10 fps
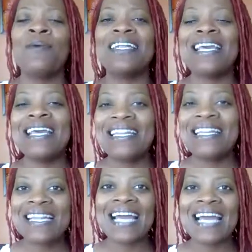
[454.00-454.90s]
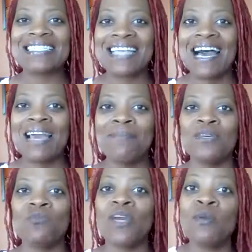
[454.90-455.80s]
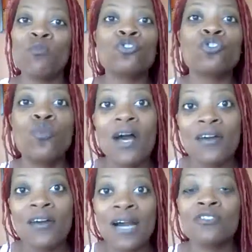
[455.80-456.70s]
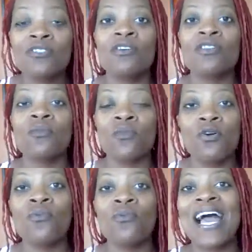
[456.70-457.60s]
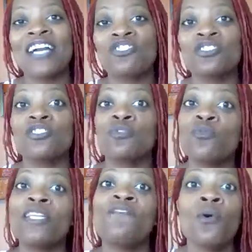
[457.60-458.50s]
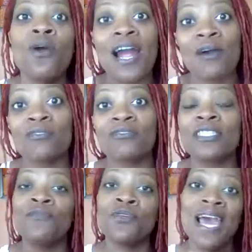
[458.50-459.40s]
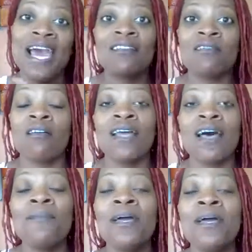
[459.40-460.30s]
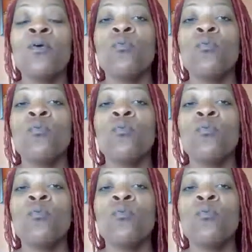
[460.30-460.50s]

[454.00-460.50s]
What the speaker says: But in that timing, it was 12 hours on the road, actually 24 hours if you add it all up.